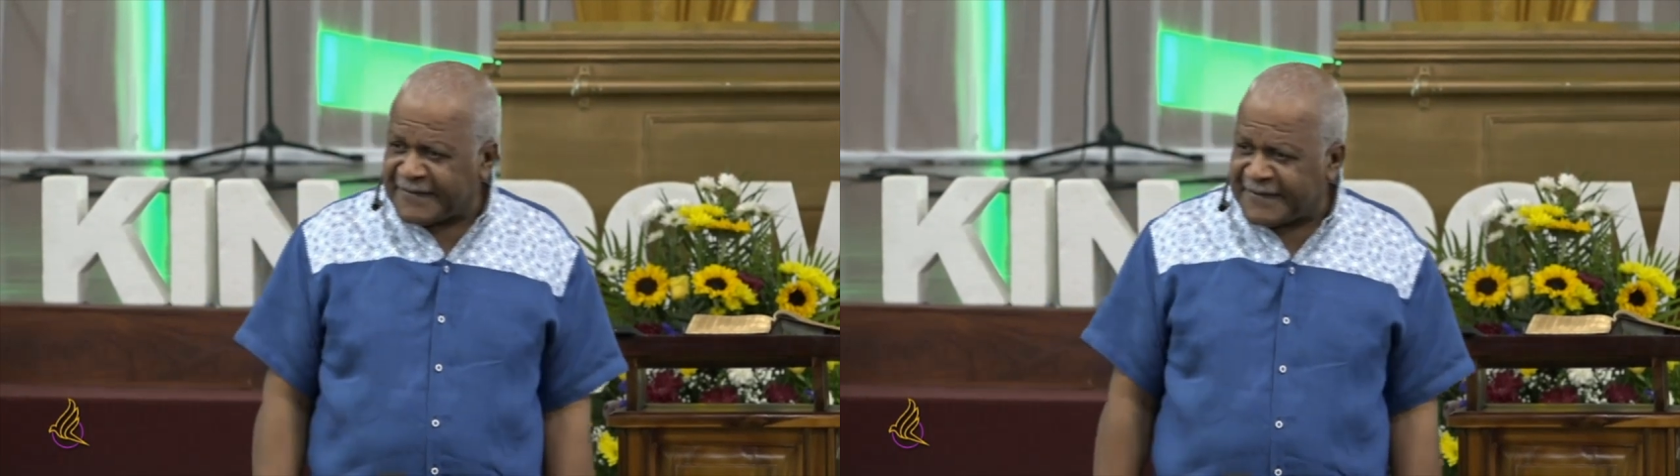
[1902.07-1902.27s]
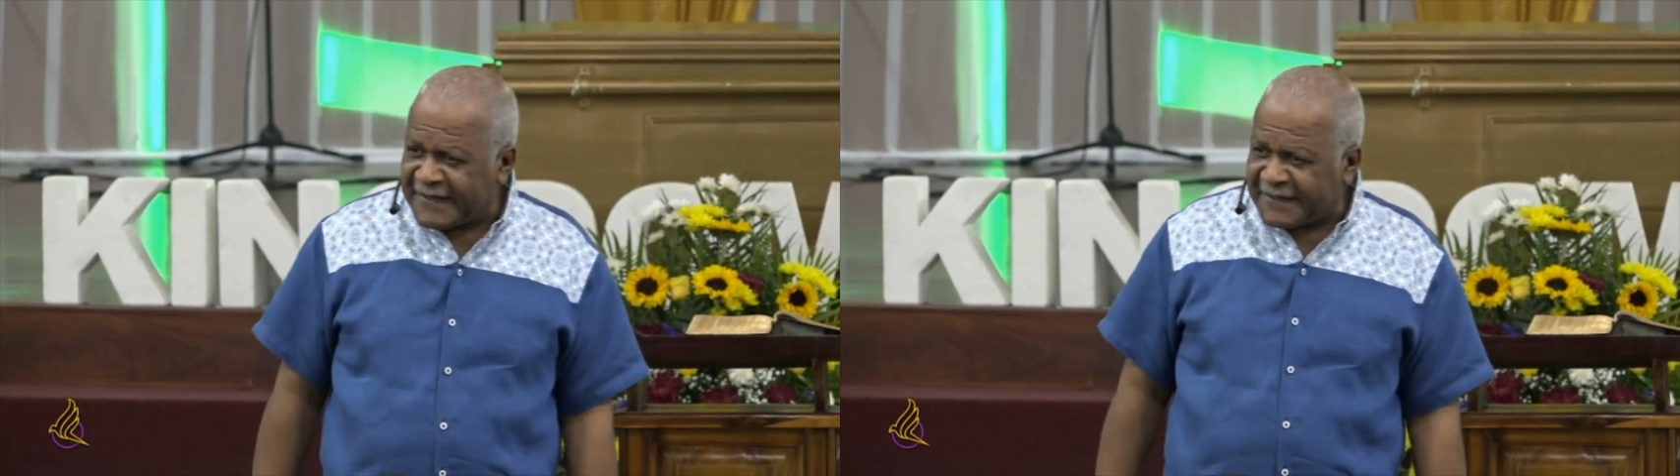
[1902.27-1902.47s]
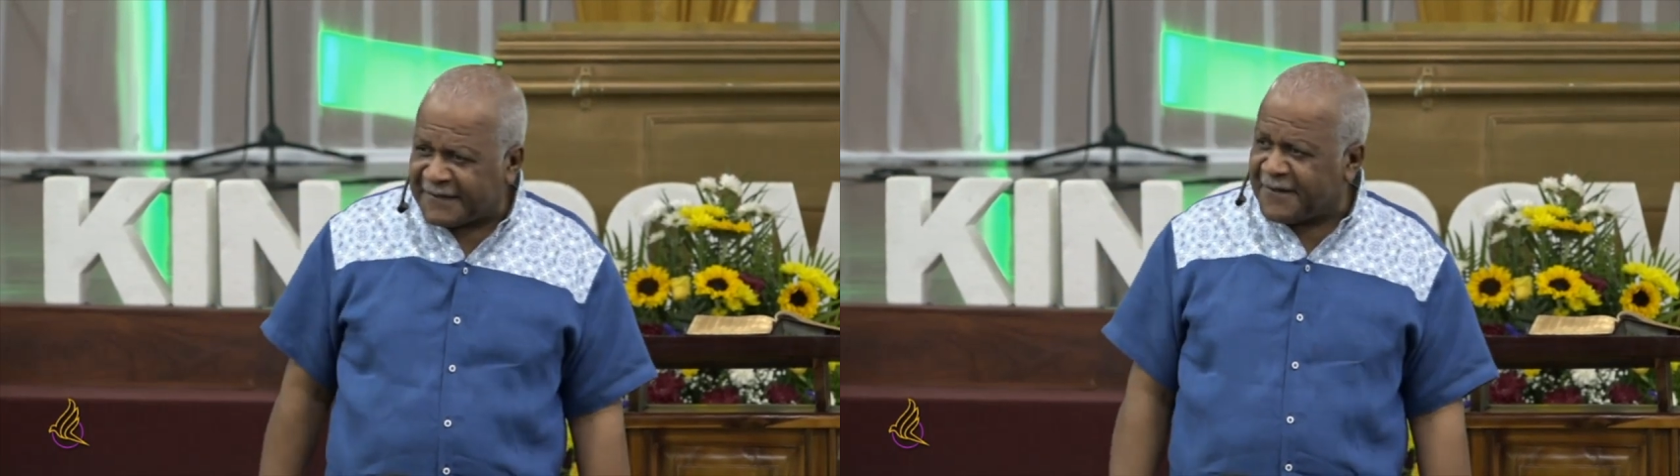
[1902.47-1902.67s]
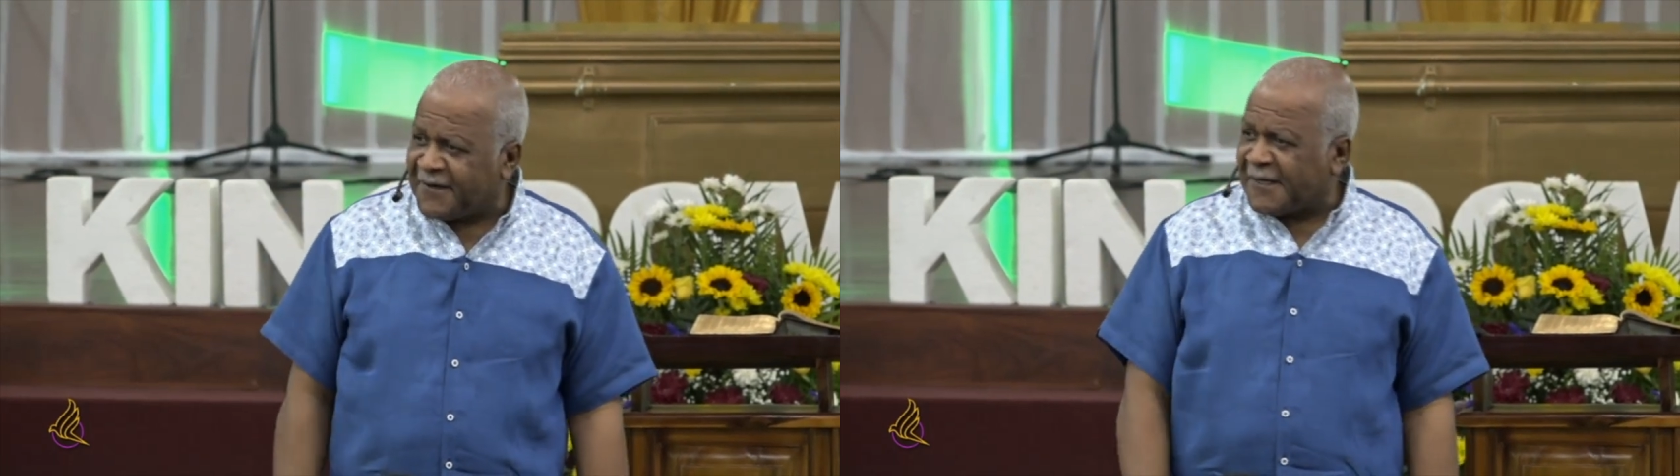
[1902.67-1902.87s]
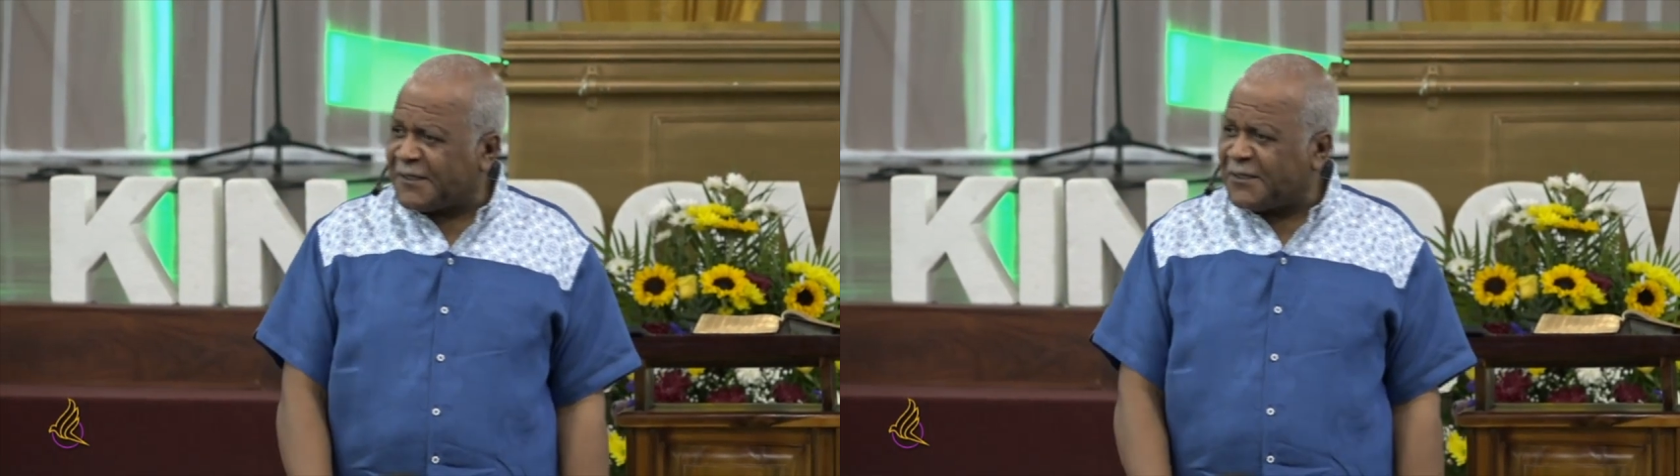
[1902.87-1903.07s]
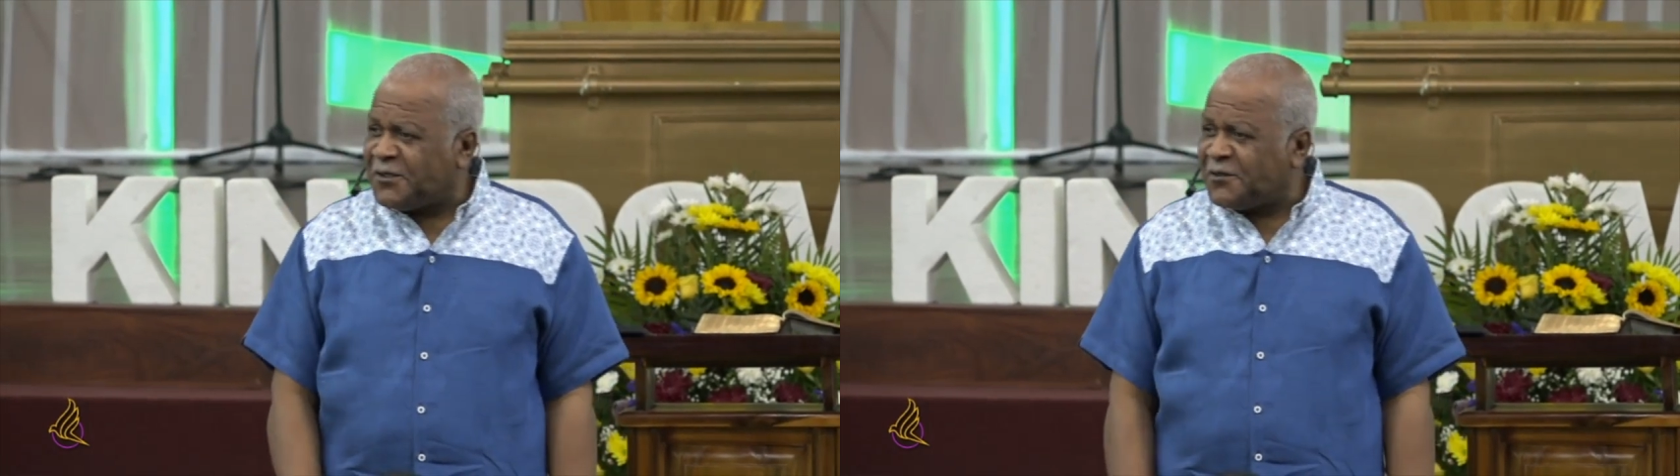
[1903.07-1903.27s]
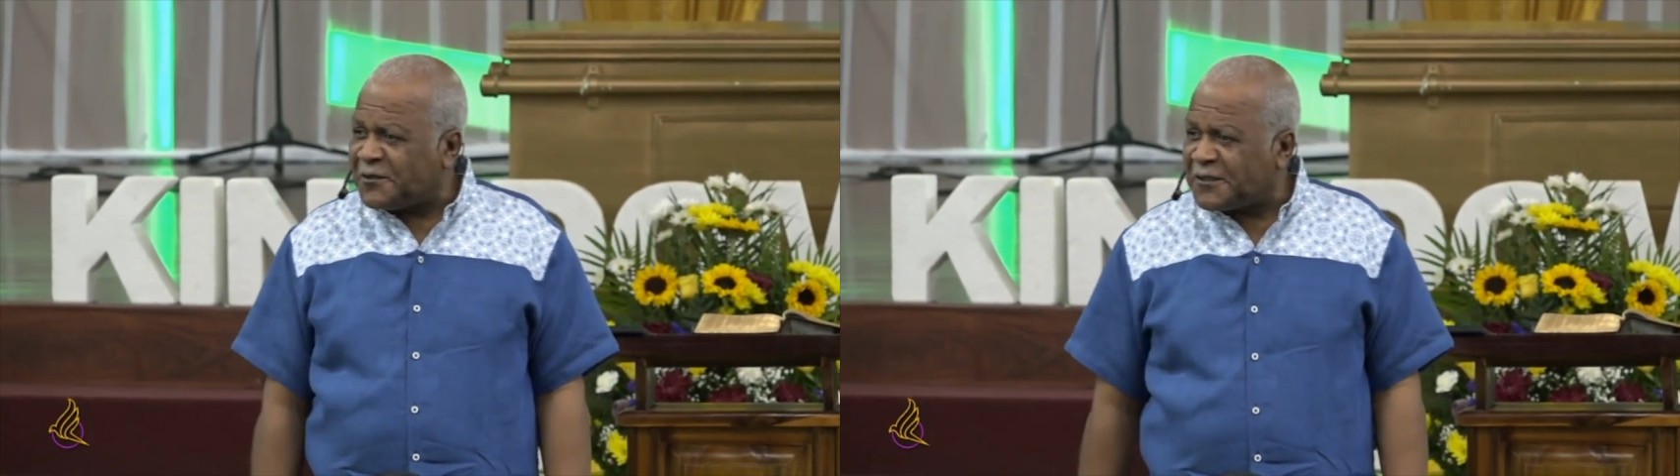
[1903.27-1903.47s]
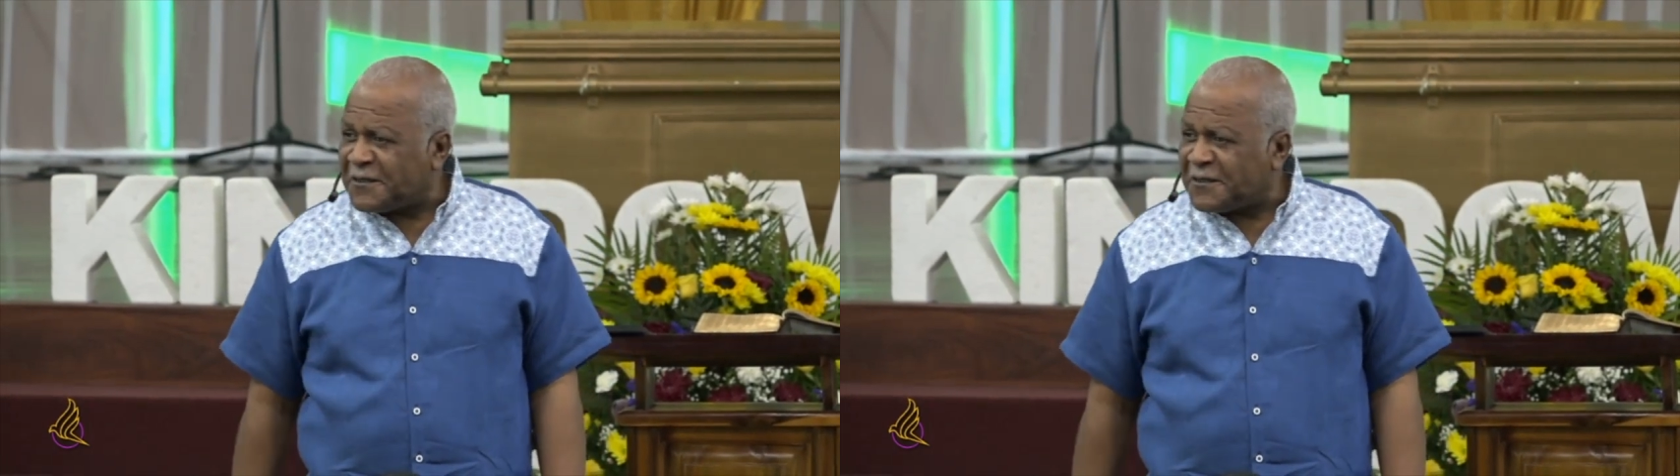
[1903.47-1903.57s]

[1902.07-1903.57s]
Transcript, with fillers: They God had judged